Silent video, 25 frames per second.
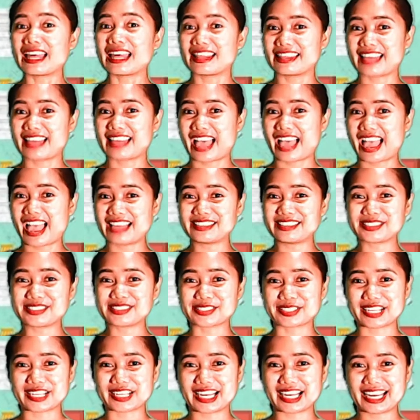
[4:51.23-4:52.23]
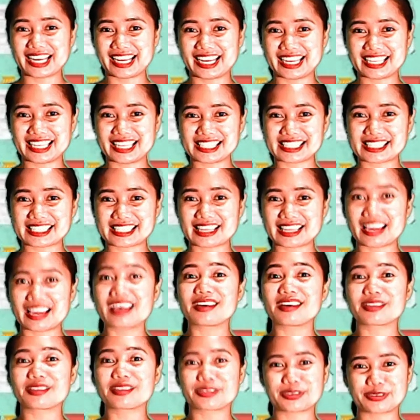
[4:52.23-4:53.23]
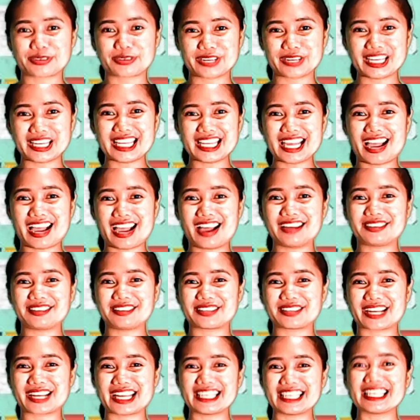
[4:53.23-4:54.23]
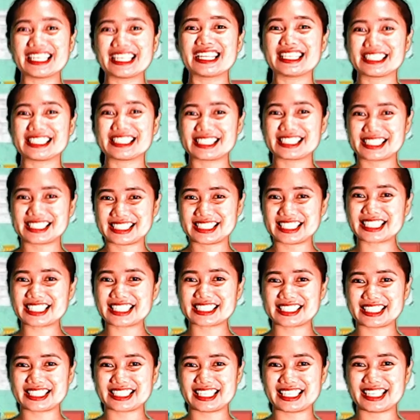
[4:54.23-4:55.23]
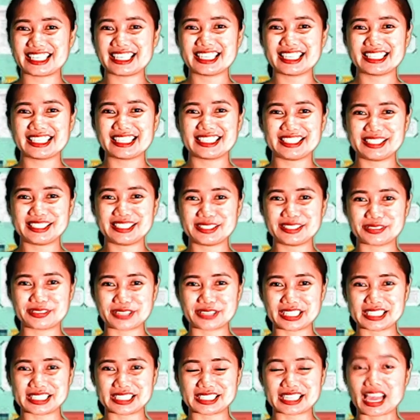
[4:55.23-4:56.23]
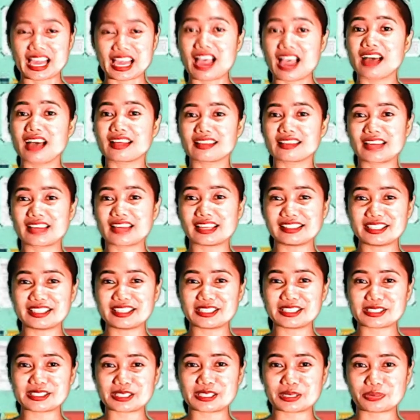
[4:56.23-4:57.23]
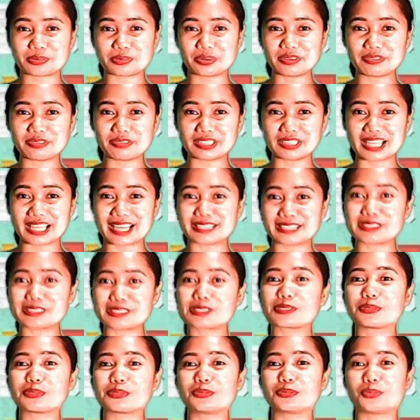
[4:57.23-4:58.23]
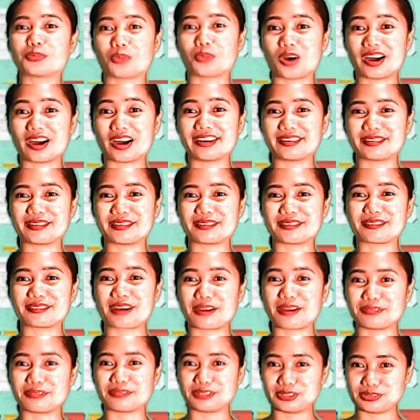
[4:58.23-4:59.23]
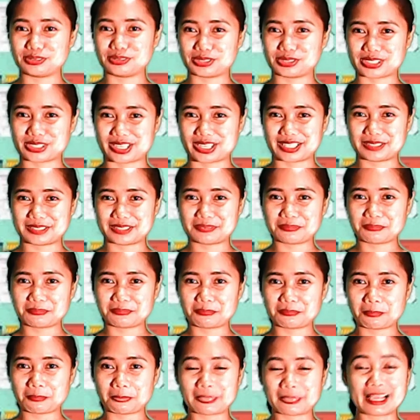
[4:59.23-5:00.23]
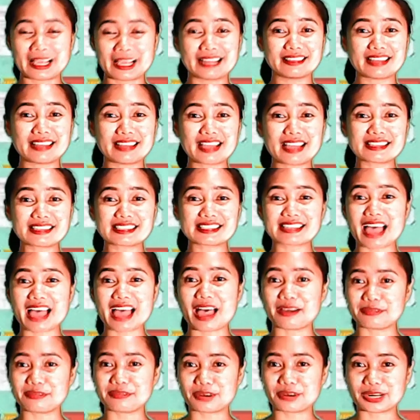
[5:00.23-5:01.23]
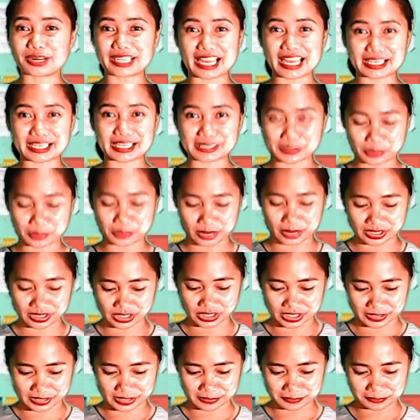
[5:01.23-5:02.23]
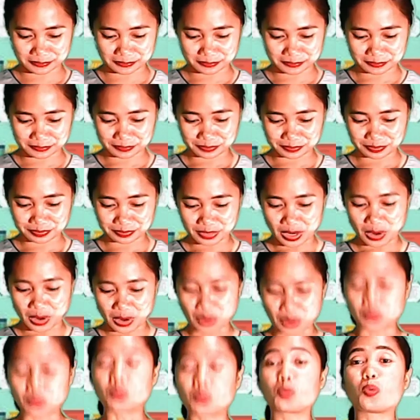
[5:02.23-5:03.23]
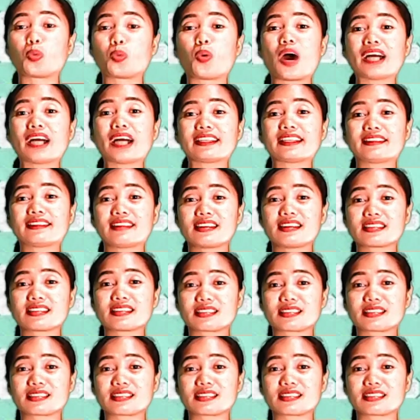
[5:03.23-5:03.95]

The answer is 360 degrees. That is equivalent to one revolution. Let's have our next question. What is